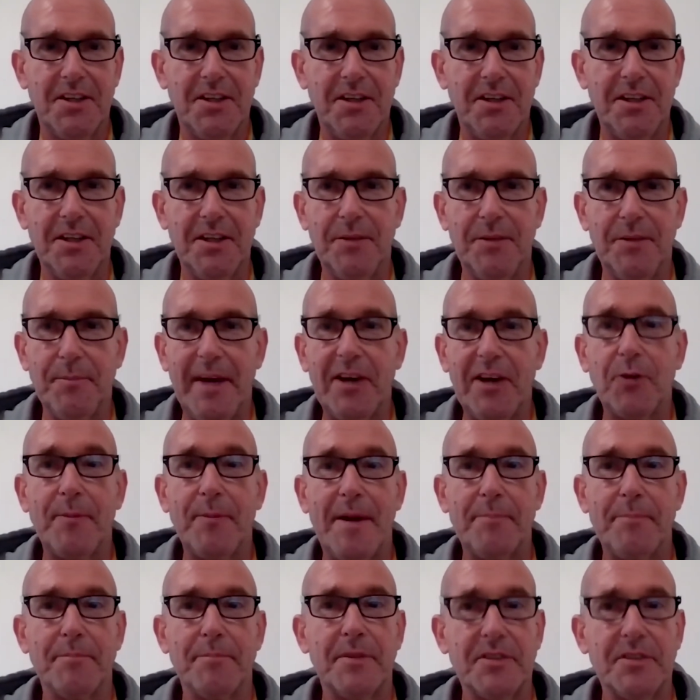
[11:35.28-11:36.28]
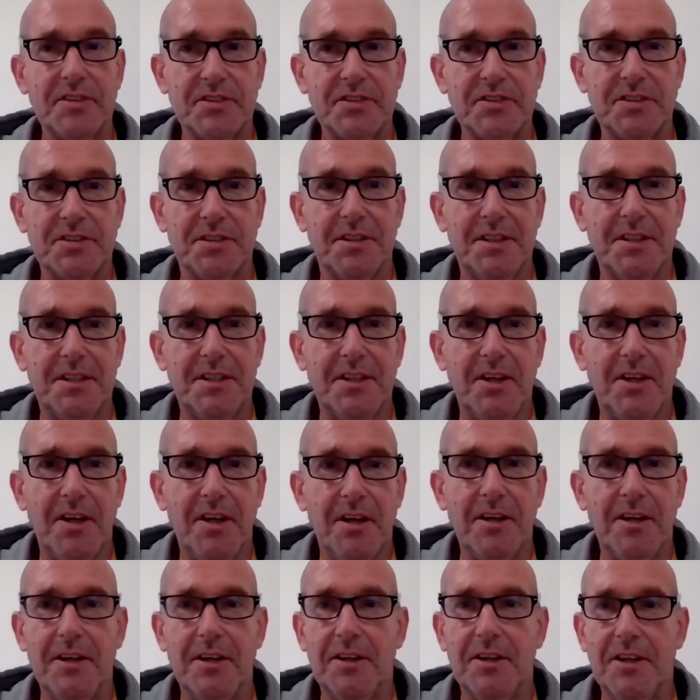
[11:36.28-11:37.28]
uh, male members
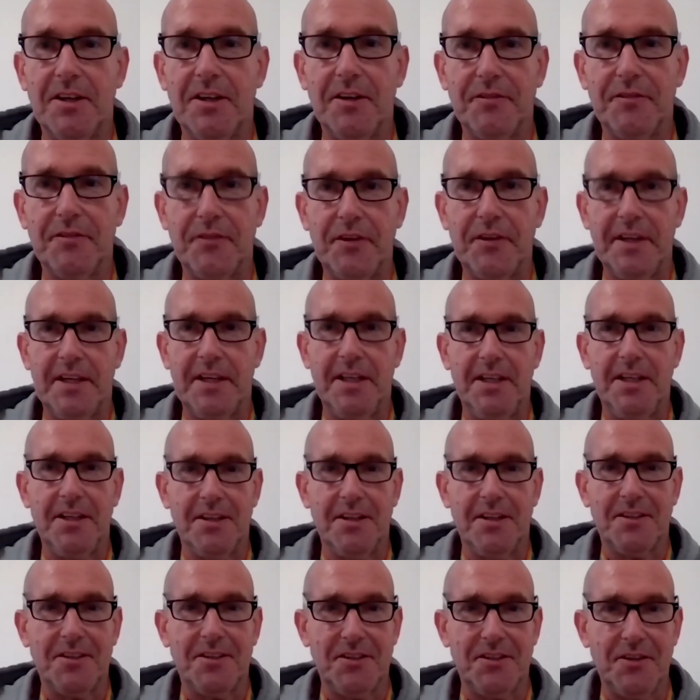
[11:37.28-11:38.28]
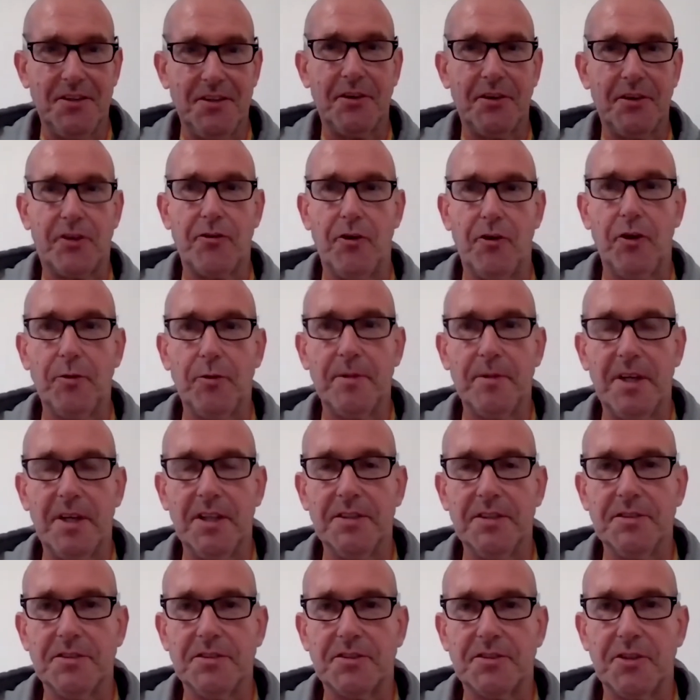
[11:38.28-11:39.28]
uh, of the of the group,
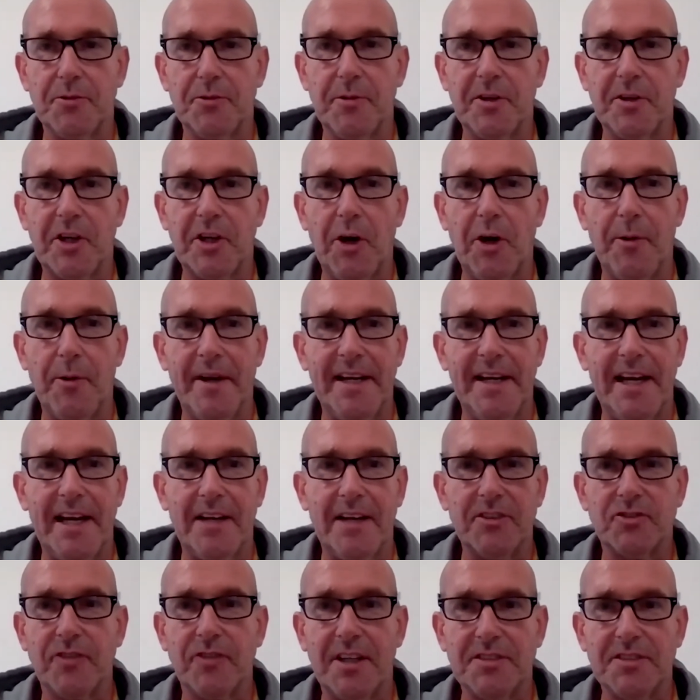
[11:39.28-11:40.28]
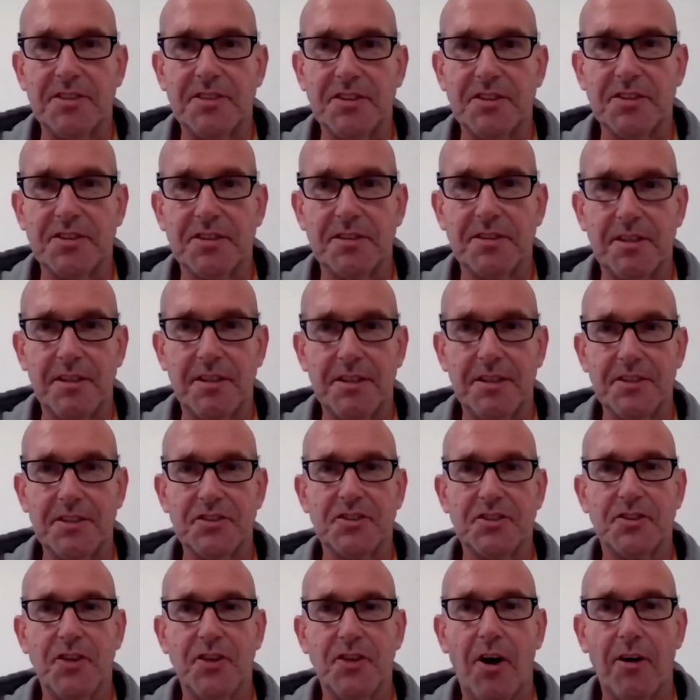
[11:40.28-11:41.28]
and they were going out and trying to uh,
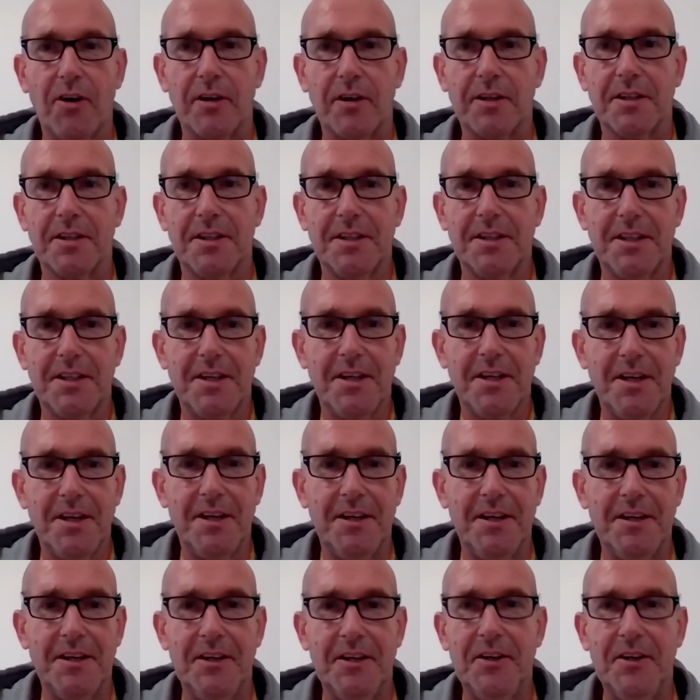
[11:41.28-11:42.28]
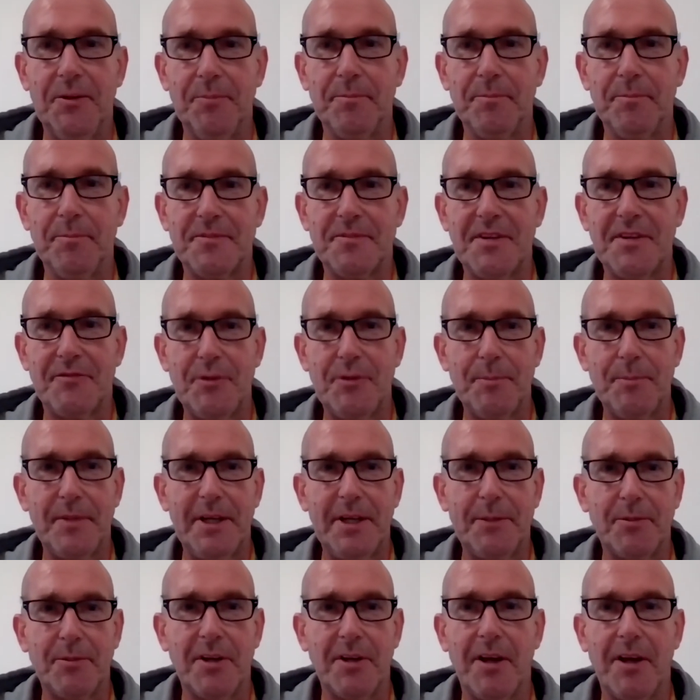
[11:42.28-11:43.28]
snog um, different
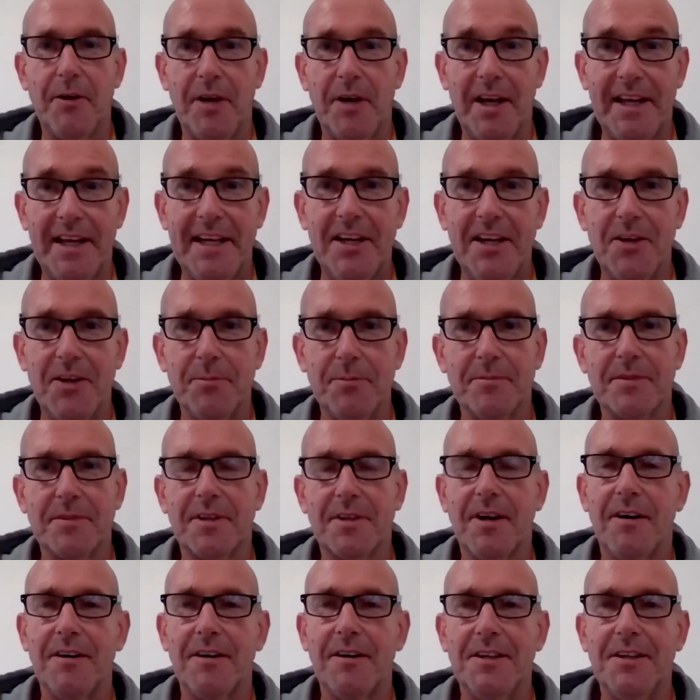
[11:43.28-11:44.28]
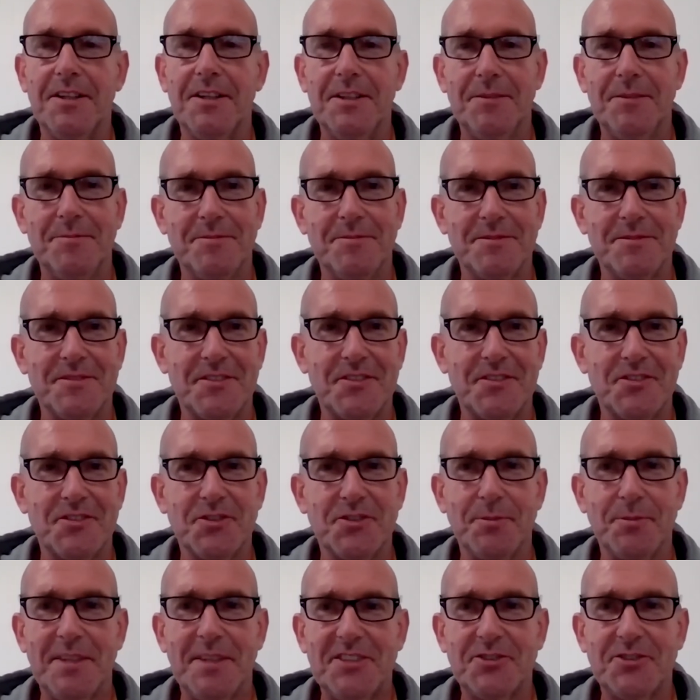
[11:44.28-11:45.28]
people. Liam got um,
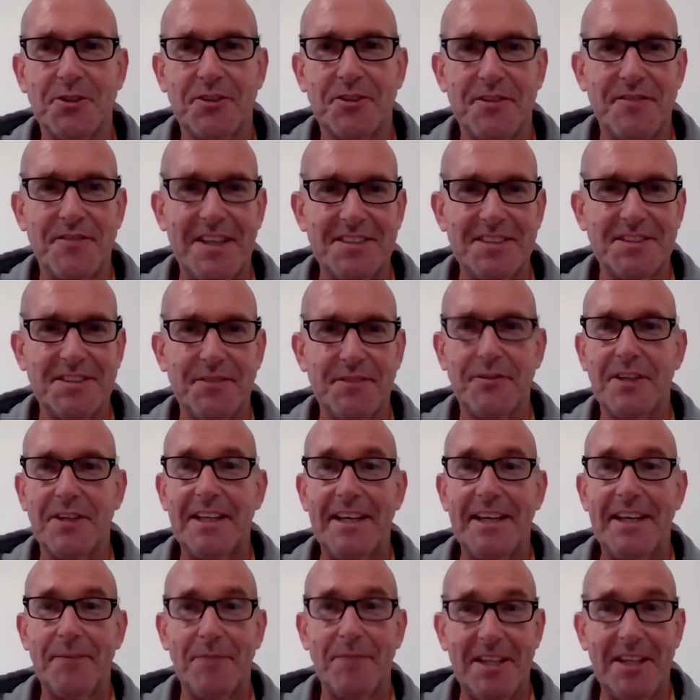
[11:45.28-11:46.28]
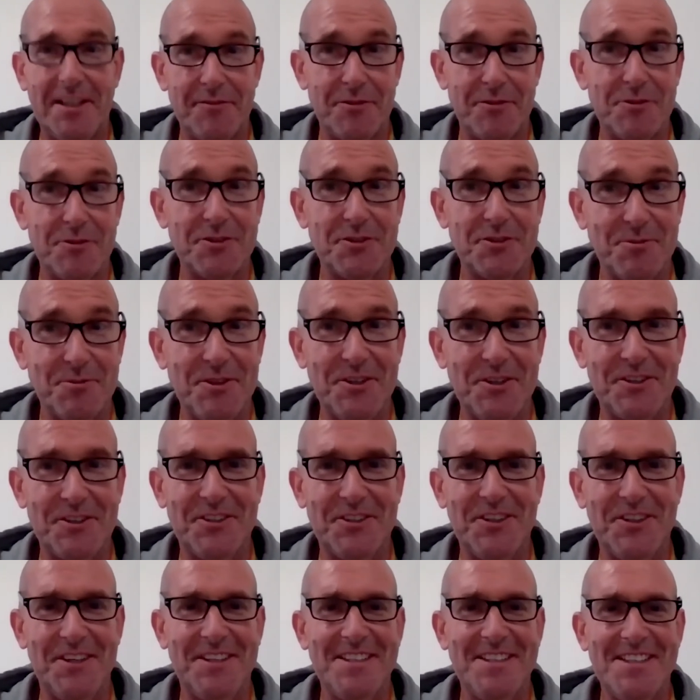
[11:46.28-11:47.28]
somebody took a fancy for Liam Lever as a
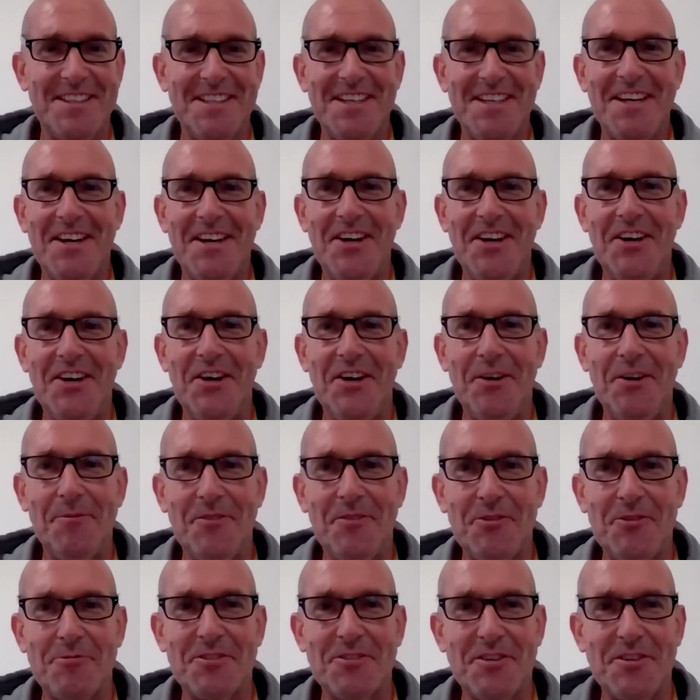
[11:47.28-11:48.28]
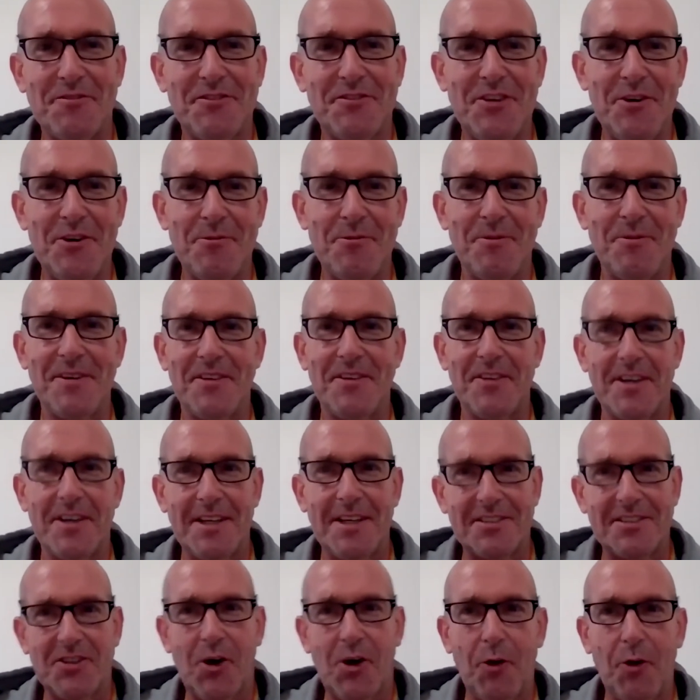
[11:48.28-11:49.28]
worker, um, and there was a few, and we, they had
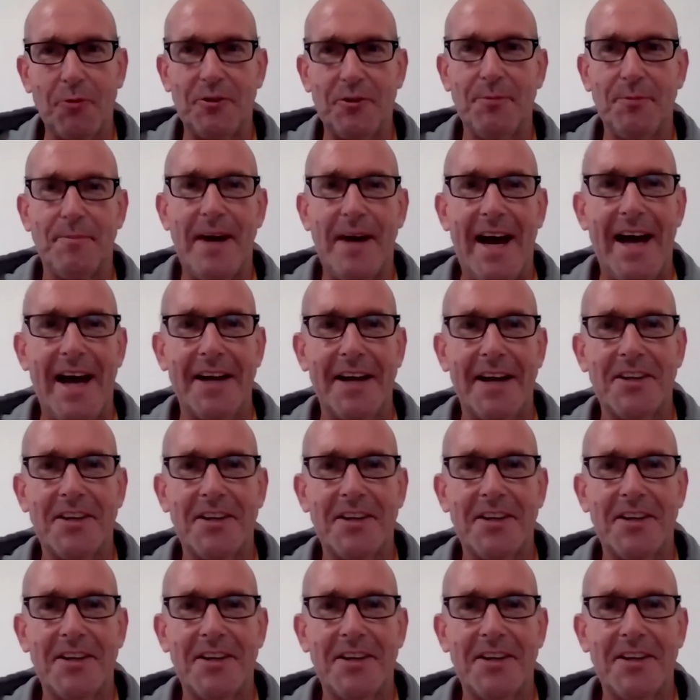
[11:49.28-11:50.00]
to hold them back.